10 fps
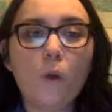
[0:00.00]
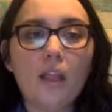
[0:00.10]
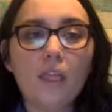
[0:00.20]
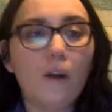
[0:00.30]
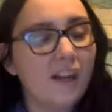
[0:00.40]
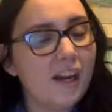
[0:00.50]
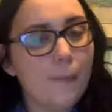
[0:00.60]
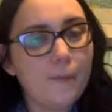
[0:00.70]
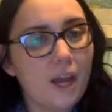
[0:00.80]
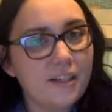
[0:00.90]
1 learning
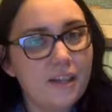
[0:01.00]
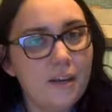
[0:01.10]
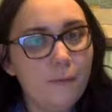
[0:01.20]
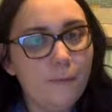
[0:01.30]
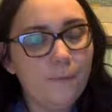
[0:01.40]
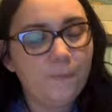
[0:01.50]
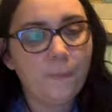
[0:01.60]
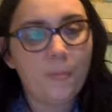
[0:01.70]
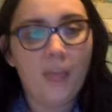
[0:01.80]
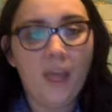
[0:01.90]
objective,
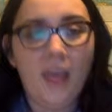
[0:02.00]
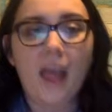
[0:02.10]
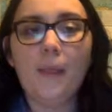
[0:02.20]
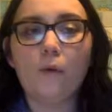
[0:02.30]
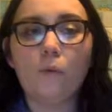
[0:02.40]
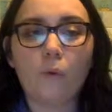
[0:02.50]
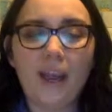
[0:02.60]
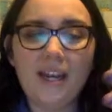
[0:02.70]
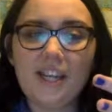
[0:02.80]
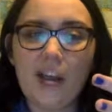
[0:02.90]
and then
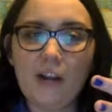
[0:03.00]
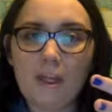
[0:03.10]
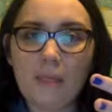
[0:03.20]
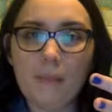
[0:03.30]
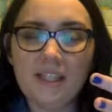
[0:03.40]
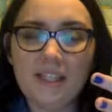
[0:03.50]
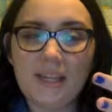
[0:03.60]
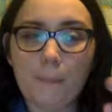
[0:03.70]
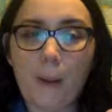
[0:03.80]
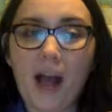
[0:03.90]
right down in the
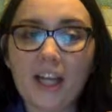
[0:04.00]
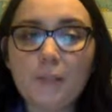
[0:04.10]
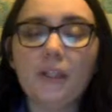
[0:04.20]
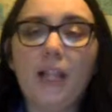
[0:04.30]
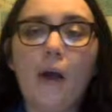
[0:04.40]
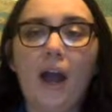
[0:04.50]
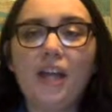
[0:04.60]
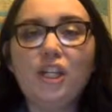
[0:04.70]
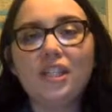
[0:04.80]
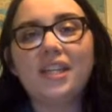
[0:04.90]
box below, I
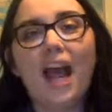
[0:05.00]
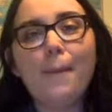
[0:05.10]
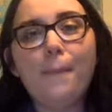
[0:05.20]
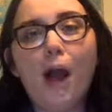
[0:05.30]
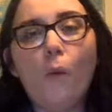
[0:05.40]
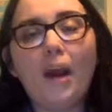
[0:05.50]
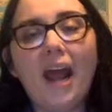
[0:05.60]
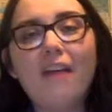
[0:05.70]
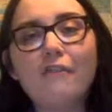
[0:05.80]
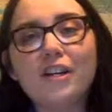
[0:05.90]
just type out
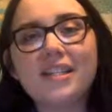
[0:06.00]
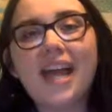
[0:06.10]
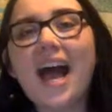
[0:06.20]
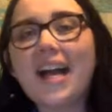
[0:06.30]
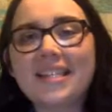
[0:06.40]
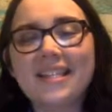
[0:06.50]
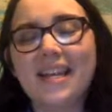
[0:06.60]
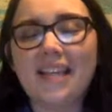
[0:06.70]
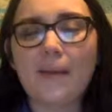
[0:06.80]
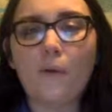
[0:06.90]
whatever text it
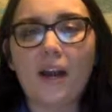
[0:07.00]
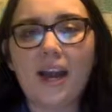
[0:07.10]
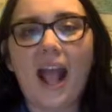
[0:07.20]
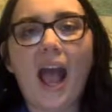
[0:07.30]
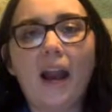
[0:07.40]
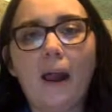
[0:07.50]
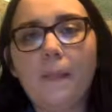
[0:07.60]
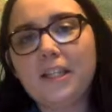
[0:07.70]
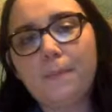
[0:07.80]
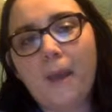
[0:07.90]
is I'm wanting to add on
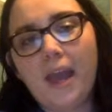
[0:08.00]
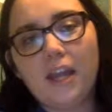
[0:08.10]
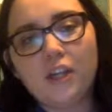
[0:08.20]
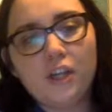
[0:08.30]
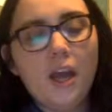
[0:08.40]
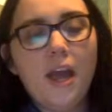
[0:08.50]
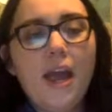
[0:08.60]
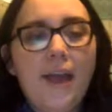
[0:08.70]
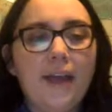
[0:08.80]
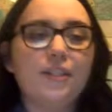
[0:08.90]
this page.
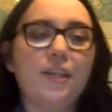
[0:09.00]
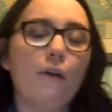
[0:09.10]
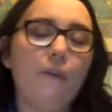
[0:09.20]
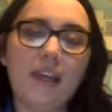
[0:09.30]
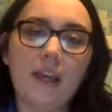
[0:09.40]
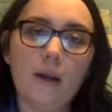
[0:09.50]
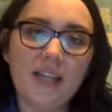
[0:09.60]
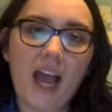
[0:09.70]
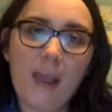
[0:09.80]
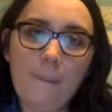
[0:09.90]
And so if I can
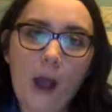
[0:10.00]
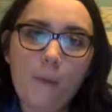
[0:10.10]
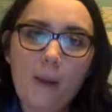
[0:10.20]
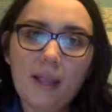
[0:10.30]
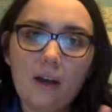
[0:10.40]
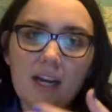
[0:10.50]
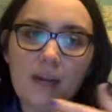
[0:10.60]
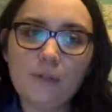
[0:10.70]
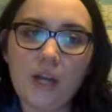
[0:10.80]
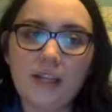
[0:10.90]
type out my learning
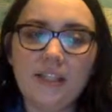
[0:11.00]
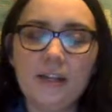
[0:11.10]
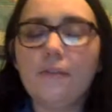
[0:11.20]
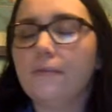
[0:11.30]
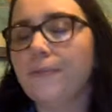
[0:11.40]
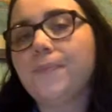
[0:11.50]
objective,